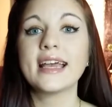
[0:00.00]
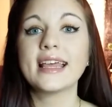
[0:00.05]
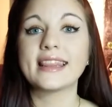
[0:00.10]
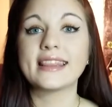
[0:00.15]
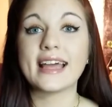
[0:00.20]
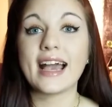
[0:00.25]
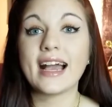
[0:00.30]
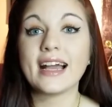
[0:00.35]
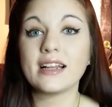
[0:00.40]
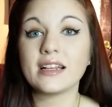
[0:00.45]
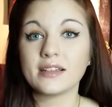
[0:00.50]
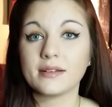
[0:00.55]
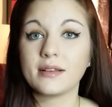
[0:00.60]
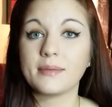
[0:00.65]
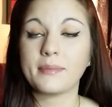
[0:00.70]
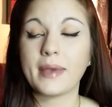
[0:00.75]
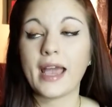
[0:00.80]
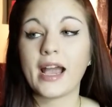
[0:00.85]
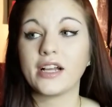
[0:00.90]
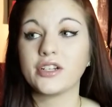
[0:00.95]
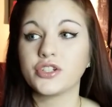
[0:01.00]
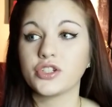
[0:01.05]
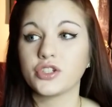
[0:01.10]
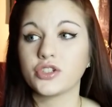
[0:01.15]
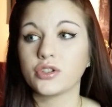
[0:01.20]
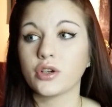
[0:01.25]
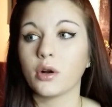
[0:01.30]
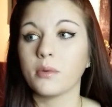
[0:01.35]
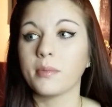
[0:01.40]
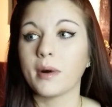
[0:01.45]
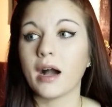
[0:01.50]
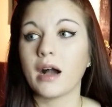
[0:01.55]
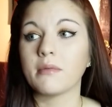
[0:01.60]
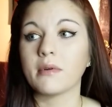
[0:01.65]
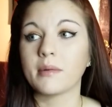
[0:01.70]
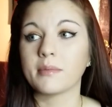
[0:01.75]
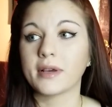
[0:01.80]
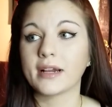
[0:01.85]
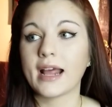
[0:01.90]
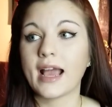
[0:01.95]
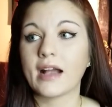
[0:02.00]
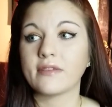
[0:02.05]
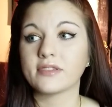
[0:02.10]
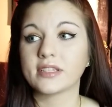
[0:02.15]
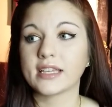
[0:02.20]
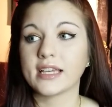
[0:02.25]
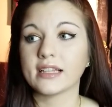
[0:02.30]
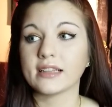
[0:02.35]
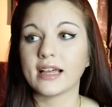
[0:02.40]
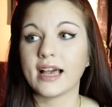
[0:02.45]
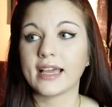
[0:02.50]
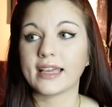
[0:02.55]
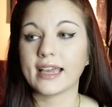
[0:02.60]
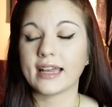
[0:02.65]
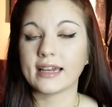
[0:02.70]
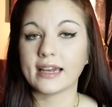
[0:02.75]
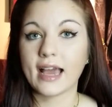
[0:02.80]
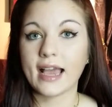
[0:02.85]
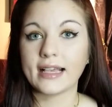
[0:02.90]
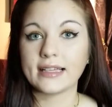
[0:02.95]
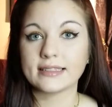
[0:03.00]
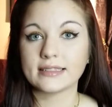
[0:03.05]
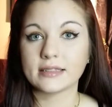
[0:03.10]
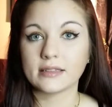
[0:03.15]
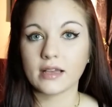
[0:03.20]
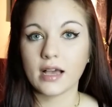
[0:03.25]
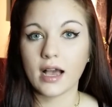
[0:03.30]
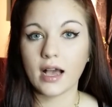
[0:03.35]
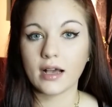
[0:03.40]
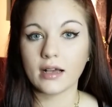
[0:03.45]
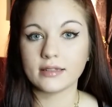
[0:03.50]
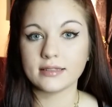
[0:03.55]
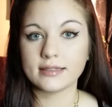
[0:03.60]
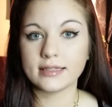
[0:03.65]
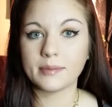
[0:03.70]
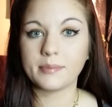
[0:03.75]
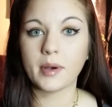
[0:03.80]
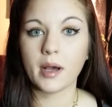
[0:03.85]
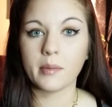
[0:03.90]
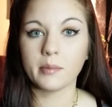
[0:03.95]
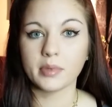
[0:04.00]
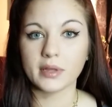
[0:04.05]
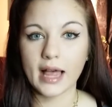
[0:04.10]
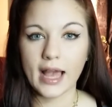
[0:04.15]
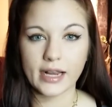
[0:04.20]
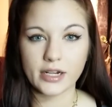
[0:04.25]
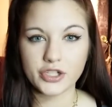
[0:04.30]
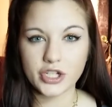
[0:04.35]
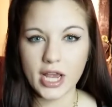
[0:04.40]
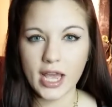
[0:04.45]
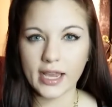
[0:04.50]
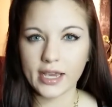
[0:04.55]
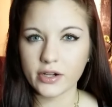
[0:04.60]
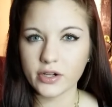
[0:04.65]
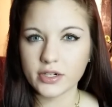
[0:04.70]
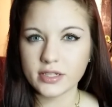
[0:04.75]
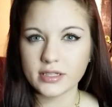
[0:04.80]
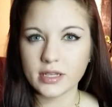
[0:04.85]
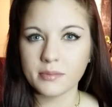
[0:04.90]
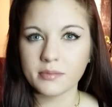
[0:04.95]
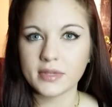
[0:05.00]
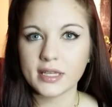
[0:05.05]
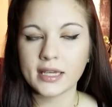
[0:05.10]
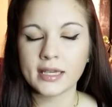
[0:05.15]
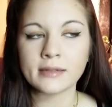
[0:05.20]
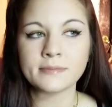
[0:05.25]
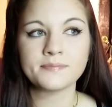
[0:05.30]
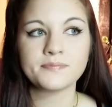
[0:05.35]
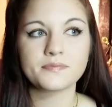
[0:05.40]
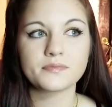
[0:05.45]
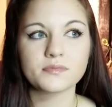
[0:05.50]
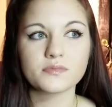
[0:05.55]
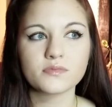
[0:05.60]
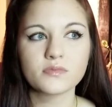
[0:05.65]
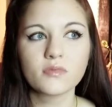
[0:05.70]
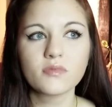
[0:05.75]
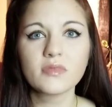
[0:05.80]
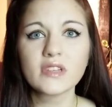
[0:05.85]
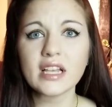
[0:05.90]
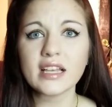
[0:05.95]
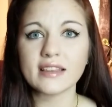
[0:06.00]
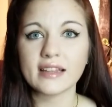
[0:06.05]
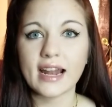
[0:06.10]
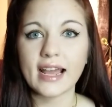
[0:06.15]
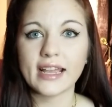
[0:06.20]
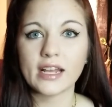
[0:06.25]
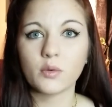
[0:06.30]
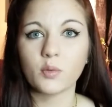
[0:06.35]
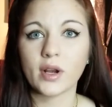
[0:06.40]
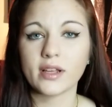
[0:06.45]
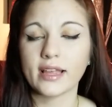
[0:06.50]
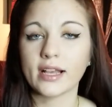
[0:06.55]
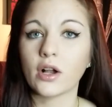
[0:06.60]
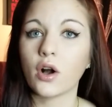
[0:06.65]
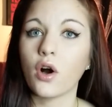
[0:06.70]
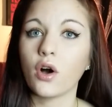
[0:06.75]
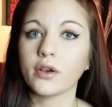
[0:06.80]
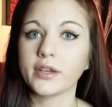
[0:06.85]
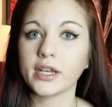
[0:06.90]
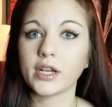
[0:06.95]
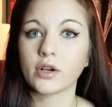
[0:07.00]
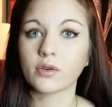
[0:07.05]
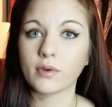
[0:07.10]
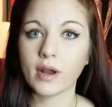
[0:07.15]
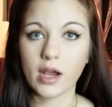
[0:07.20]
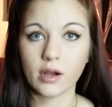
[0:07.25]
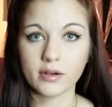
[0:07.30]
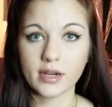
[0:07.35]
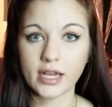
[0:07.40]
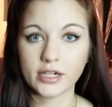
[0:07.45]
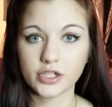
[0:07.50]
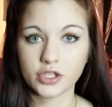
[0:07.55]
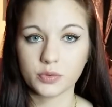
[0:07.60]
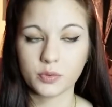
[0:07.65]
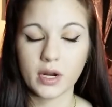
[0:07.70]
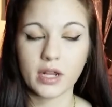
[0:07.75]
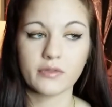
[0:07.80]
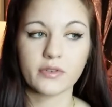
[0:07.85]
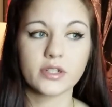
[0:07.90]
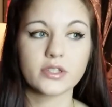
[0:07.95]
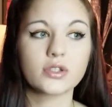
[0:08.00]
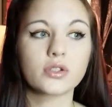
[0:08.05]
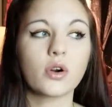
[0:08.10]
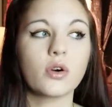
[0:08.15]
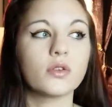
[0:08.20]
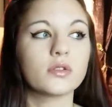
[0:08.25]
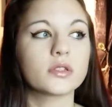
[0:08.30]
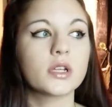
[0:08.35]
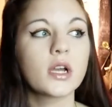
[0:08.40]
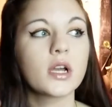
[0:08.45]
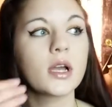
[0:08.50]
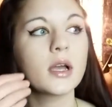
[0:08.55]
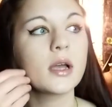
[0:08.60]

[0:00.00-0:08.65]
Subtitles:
That patch is so bomb. I'm gonna have to get like a nice zip up black jacket or something that I can wear like all year round, not just whenever it's cold.